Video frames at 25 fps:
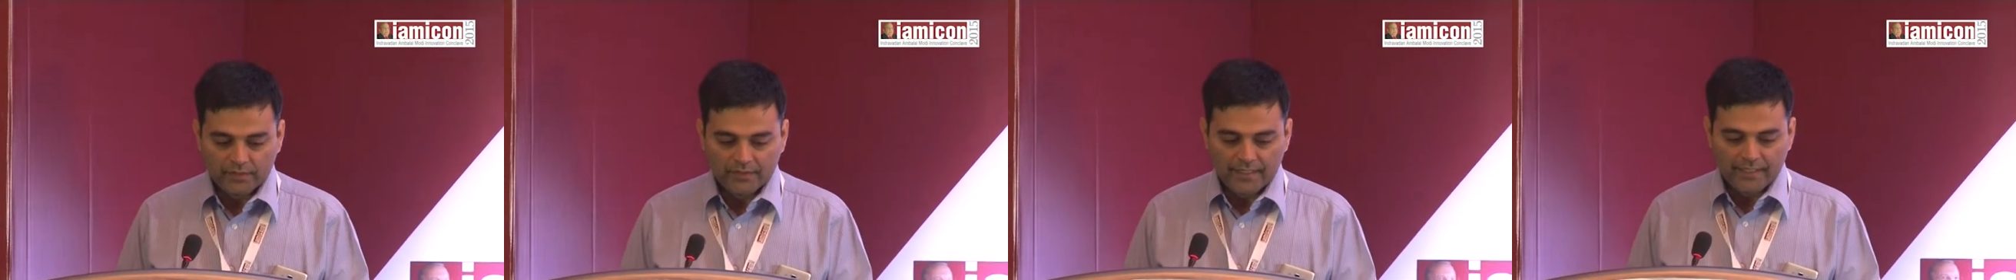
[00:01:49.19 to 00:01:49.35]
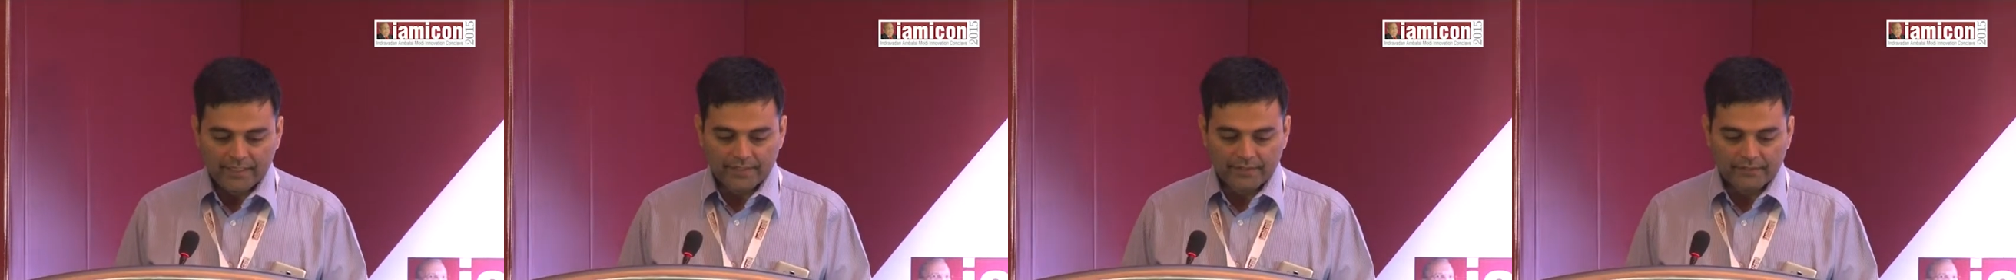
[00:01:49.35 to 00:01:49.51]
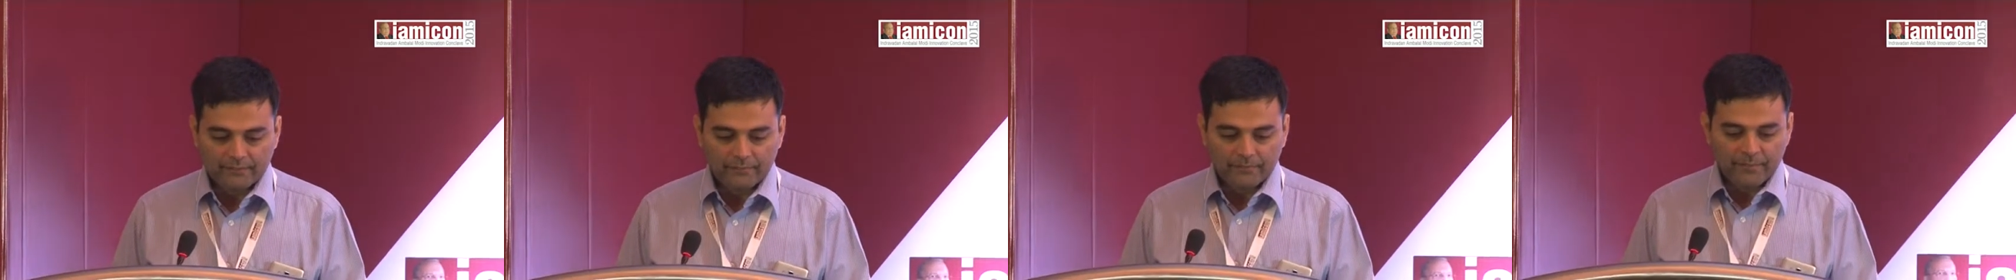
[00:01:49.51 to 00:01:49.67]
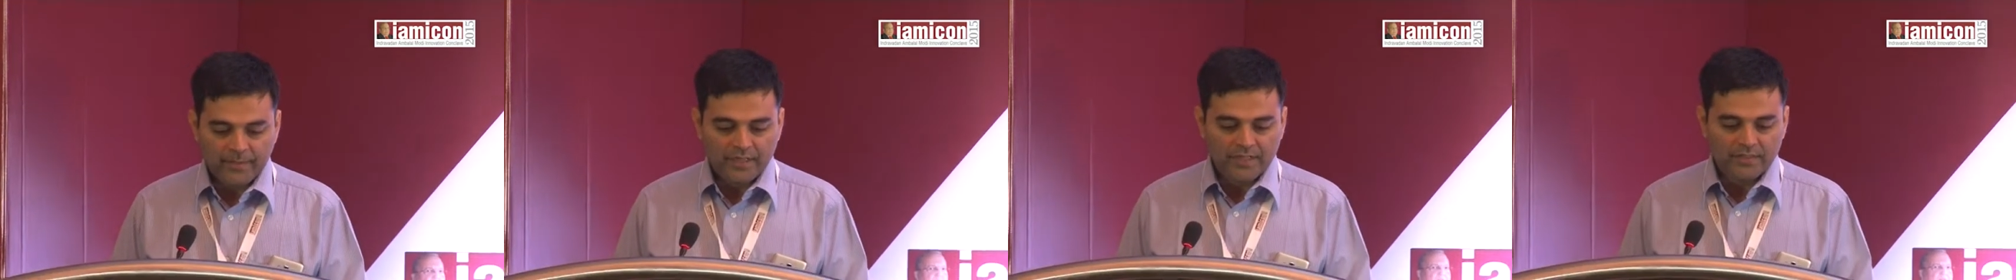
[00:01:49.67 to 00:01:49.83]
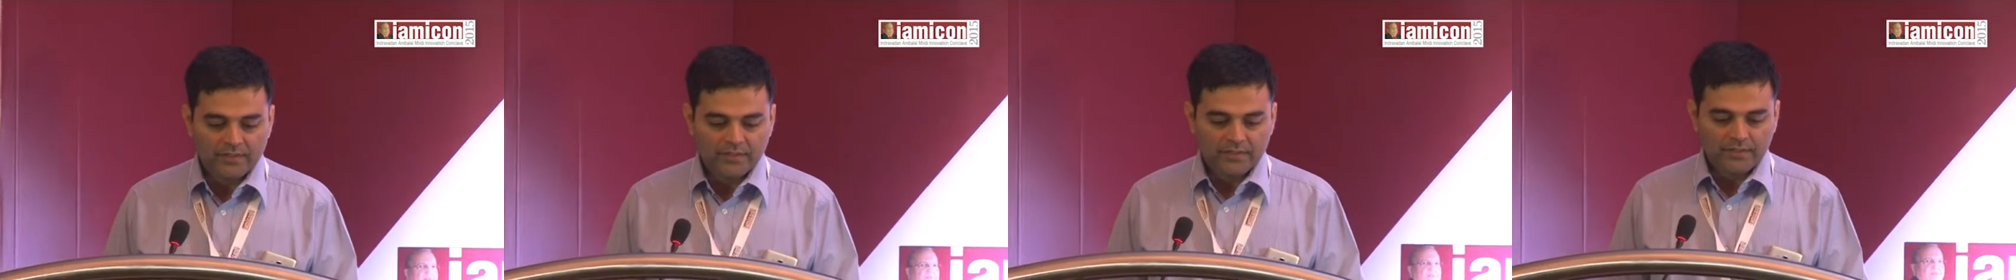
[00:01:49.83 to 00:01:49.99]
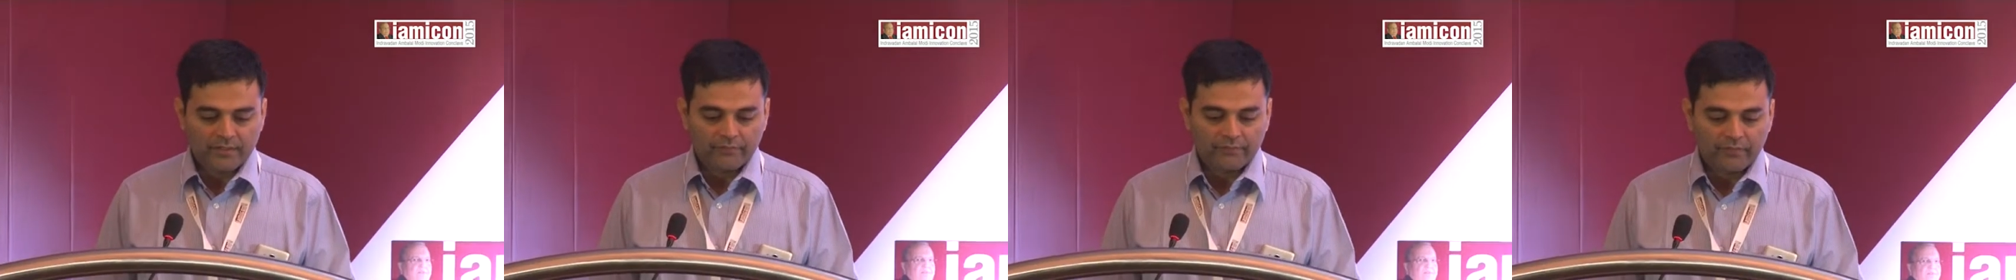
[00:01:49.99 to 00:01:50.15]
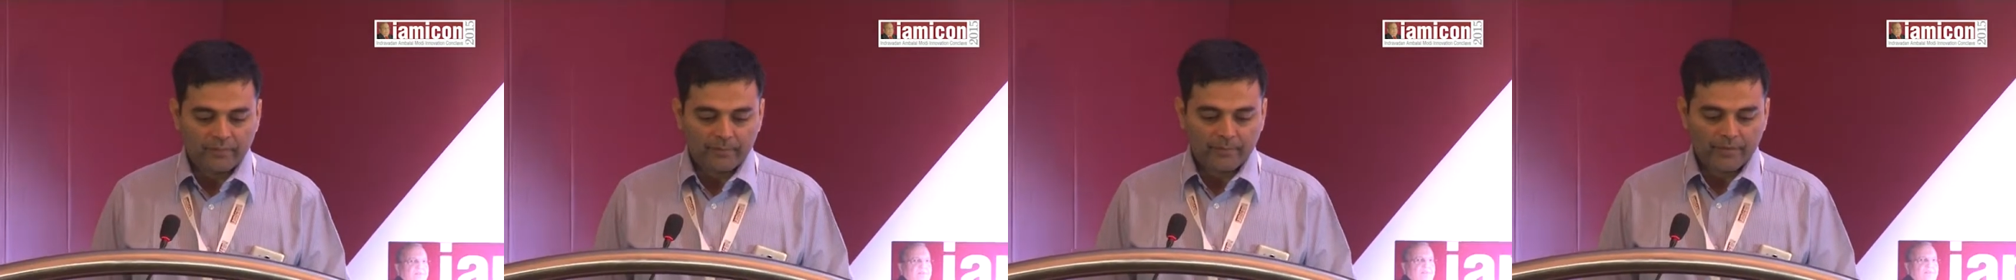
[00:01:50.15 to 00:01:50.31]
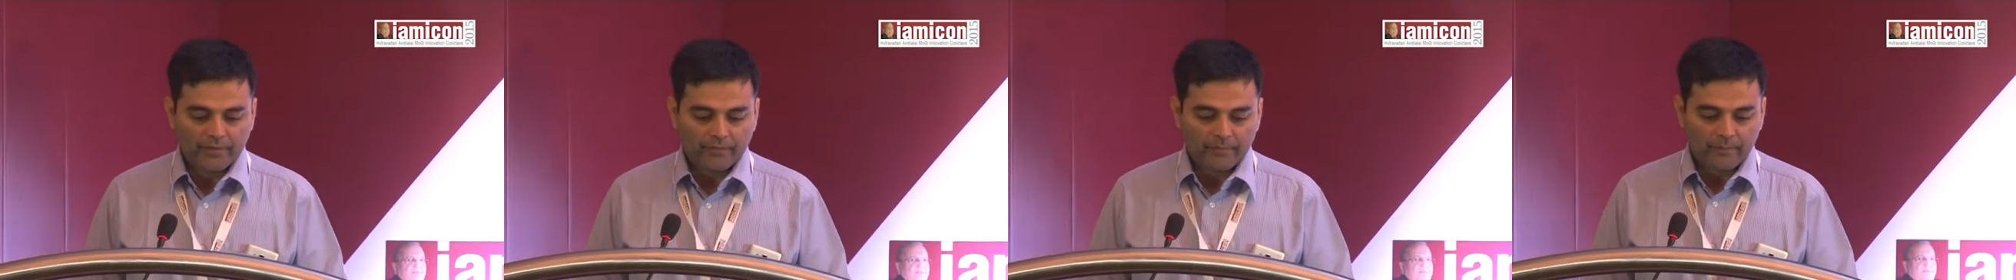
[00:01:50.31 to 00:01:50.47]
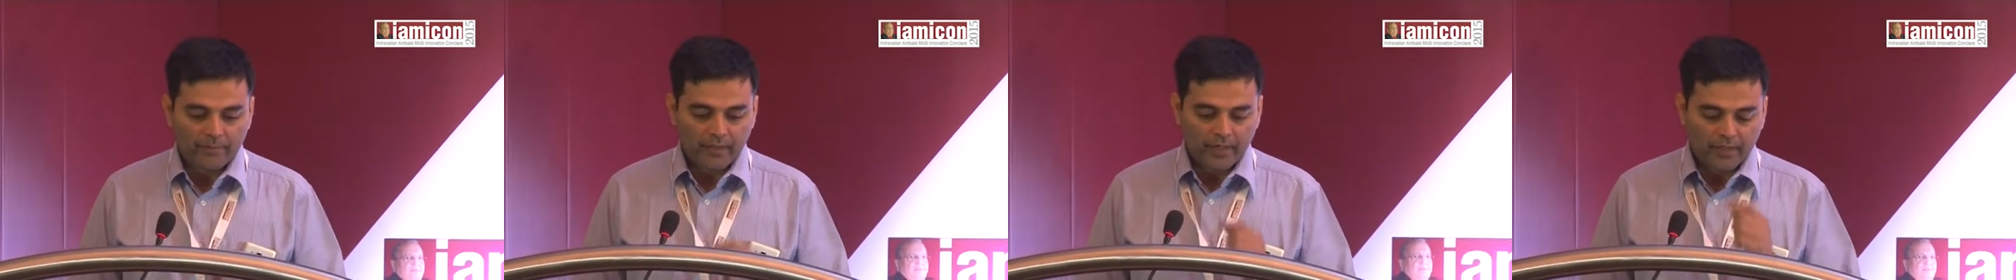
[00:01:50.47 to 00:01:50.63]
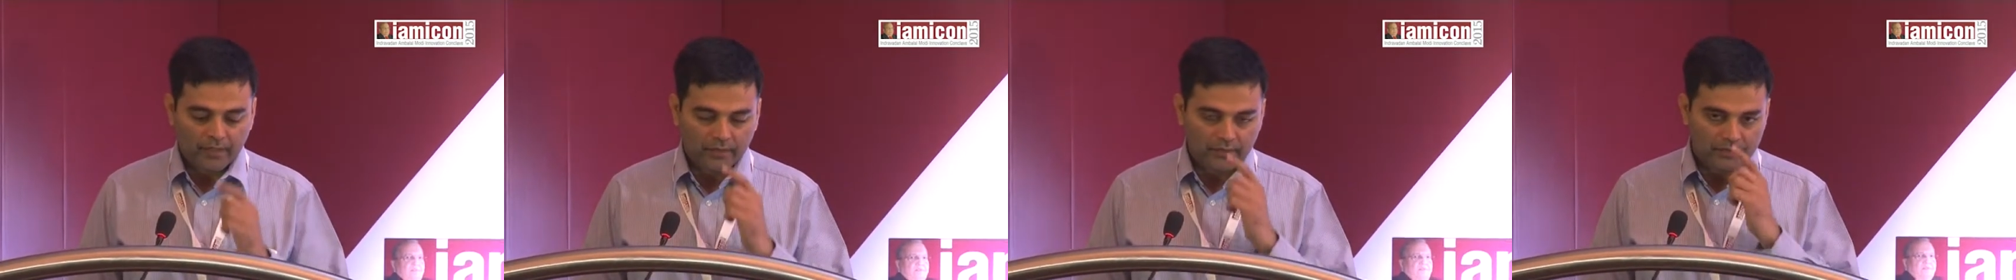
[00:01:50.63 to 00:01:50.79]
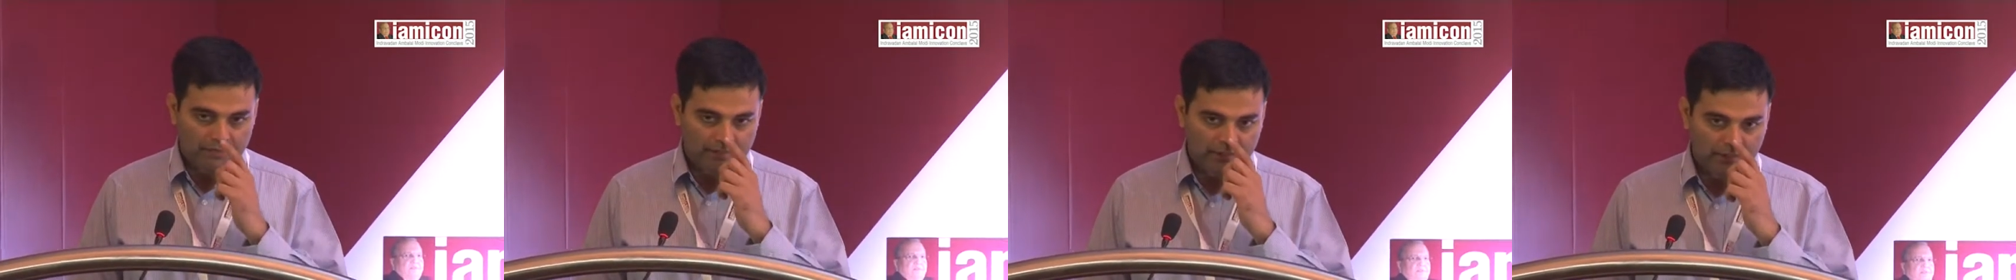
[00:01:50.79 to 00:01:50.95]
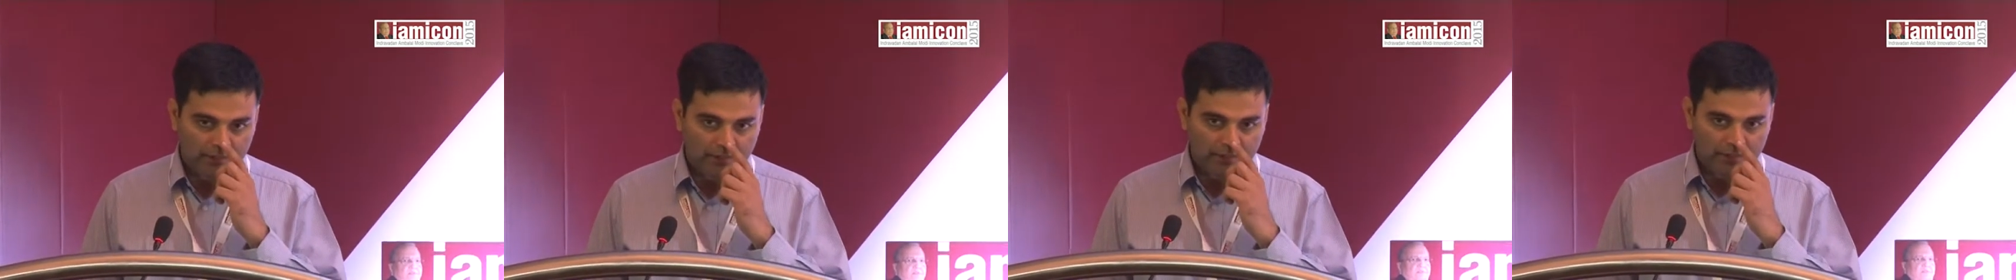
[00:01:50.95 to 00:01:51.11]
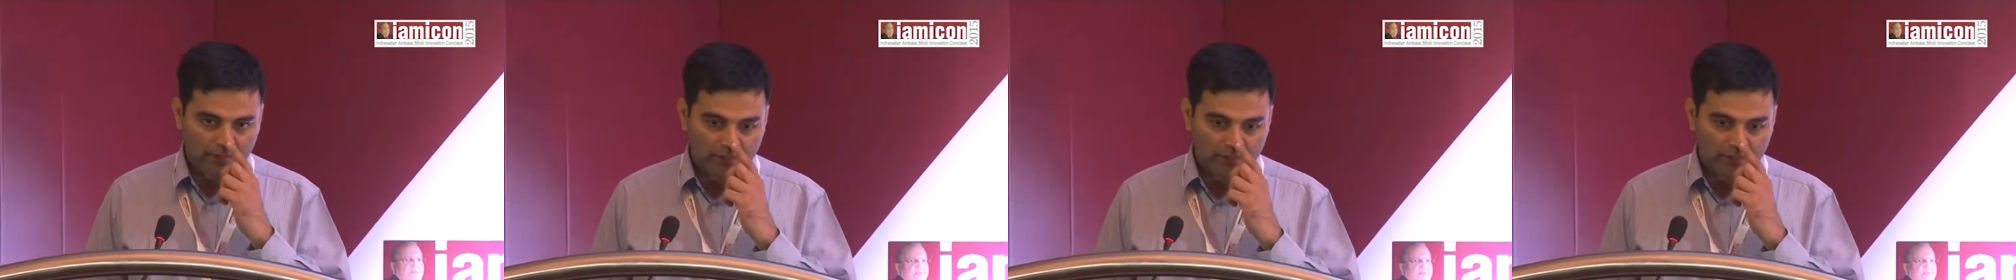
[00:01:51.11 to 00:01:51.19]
That major inflammatory markers are